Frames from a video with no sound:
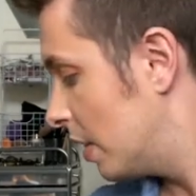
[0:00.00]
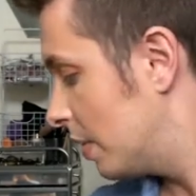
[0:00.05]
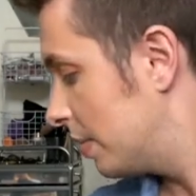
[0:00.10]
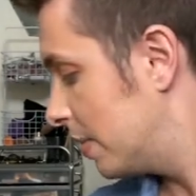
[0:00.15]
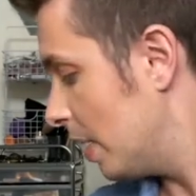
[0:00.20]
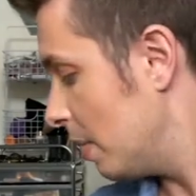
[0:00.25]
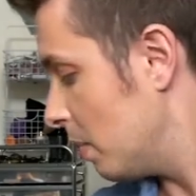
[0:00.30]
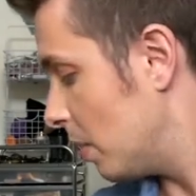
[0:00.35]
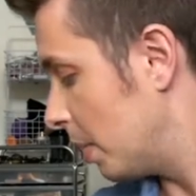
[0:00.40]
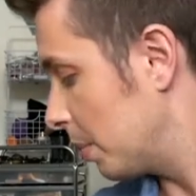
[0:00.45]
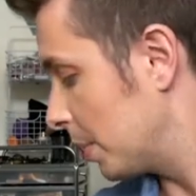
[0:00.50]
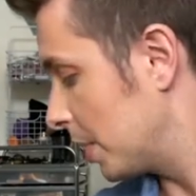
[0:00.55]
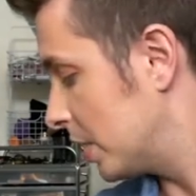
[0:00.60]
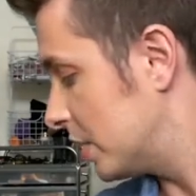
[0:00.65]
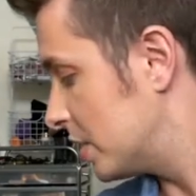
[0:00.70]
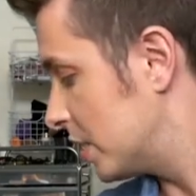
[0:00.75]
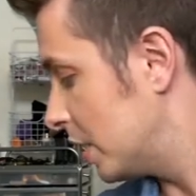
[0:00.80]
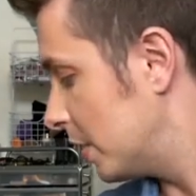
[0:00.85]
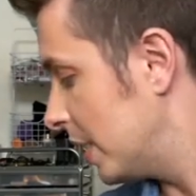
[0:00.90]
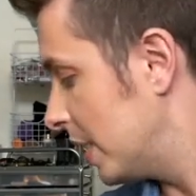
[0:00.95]
Then what I'm gonna
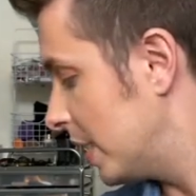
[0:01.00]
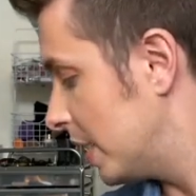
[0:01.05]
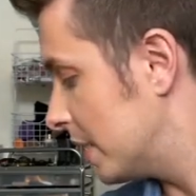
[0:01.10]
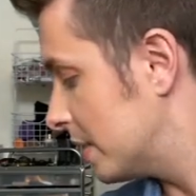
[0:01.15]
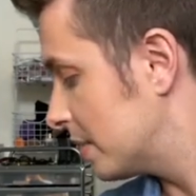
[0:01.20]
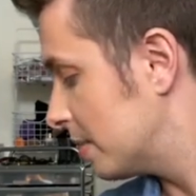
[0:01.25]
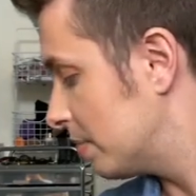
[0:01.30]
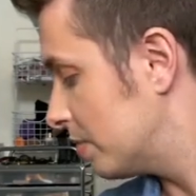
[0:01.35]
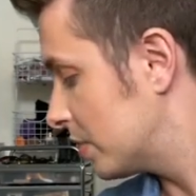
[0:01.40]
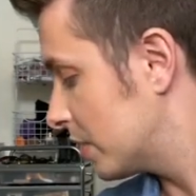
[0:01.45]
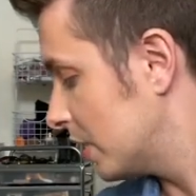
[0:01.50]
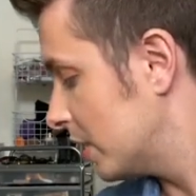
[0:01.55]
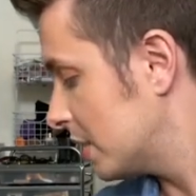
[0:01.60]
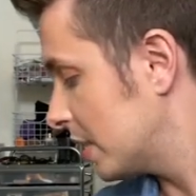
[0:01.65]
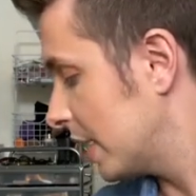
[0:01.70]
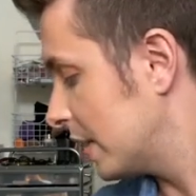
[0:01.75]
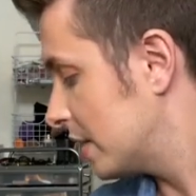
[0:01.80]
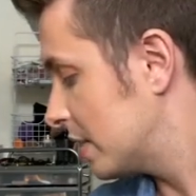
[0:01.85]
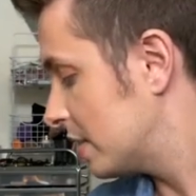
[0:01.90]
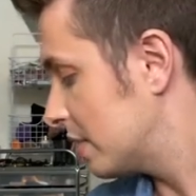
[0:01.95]
do is, I'm just gonna
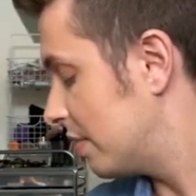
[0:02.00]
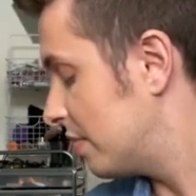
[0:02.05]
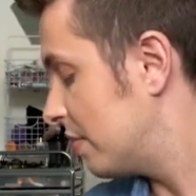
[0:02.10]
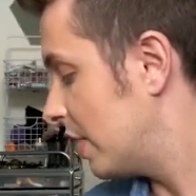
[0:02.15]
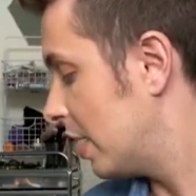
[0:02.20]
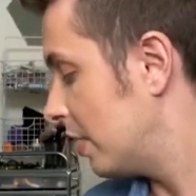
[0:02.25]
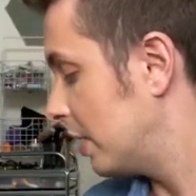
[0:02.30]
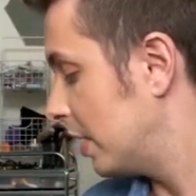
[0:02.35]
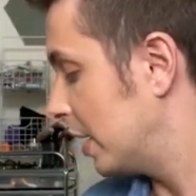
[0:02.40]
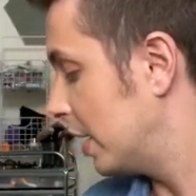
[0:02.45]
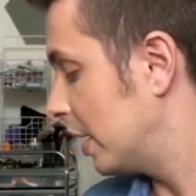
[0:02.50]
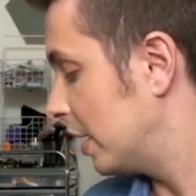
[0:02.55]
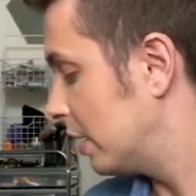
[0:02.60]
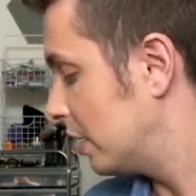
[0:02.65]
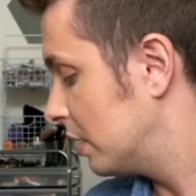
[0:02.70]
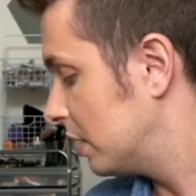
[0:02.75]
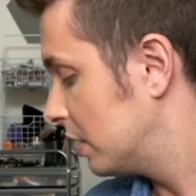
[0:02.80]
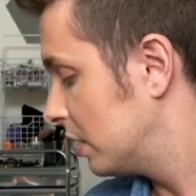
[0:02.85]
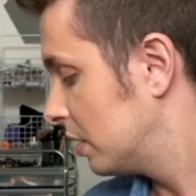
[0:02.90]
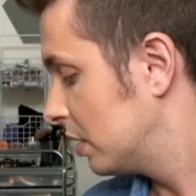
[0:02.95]
take this very
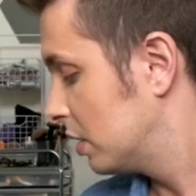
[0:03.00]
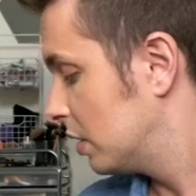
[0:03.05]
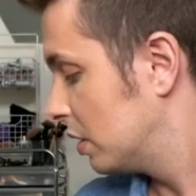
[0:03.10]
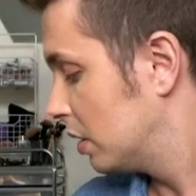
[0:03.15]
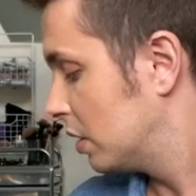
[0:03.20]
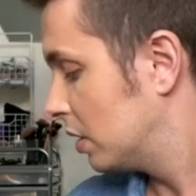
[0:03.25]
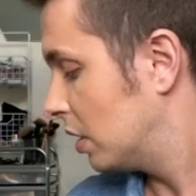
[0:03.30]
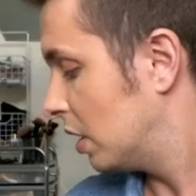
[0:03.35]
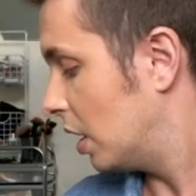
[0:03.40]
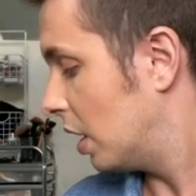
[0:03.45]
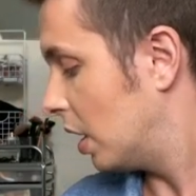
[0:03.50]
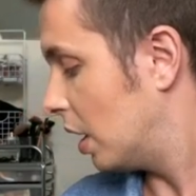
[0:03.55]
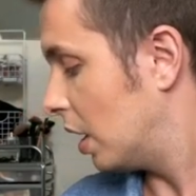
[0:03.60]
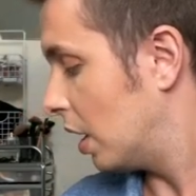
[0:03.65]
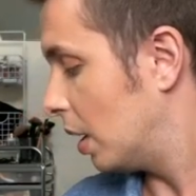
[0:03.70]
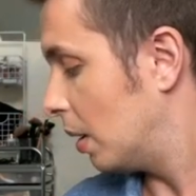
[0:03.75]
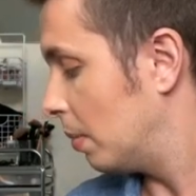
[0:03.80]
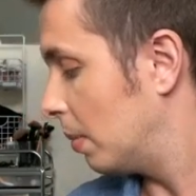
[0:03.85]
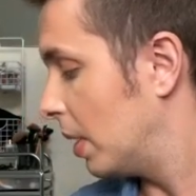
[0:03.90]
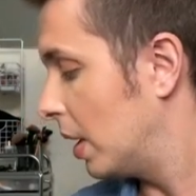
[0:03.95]

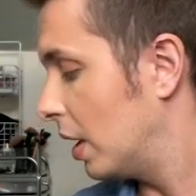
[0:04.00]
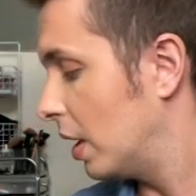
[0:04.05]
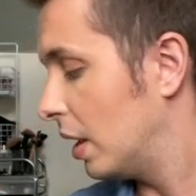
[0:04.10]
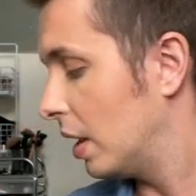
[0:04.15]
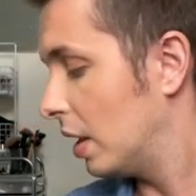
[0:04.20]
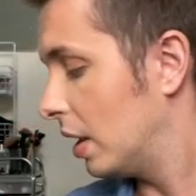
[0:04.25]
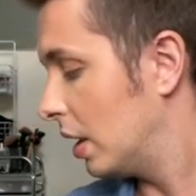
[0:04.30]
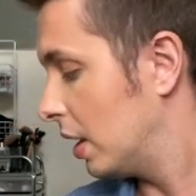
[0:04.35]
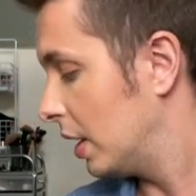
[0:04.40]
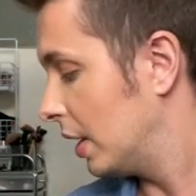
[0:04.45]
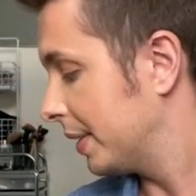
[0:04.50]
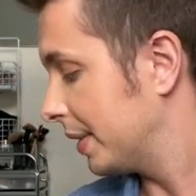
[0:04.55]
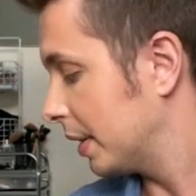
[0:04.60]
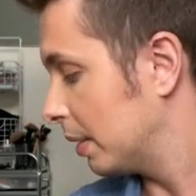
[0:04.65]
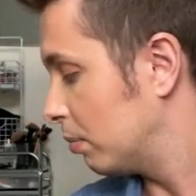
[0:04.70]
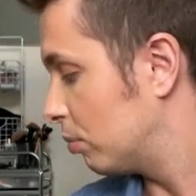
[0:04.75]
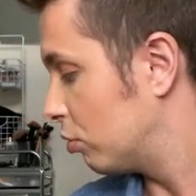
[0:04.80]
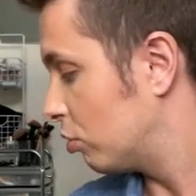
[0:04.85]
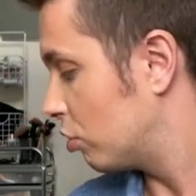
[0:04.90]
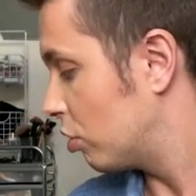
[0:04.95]
little
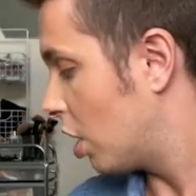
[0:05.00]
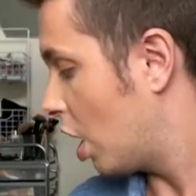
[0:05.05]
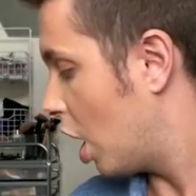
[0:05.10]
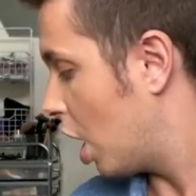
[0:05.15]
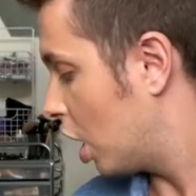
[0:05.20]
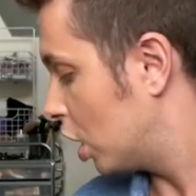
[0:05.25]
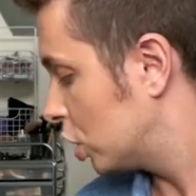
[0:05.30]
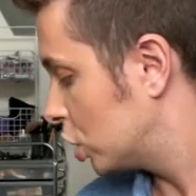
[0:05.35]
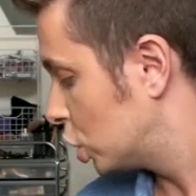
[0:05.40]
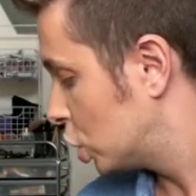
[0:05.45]
brush.